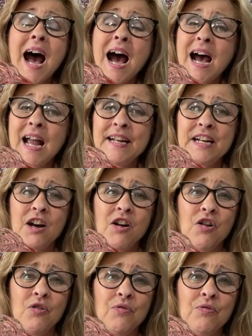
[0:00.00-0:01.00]
I
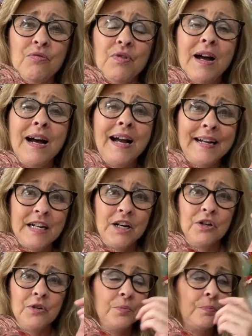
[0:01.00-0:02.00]
know, I
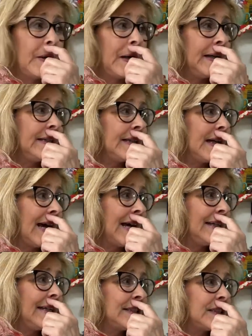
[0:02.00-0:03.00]
know, but
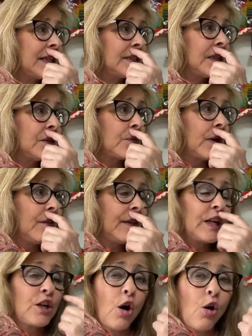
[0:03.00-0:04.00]
it doesn't
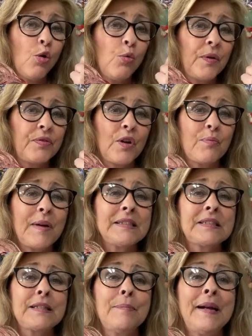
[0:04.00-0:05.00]
really go with the rest of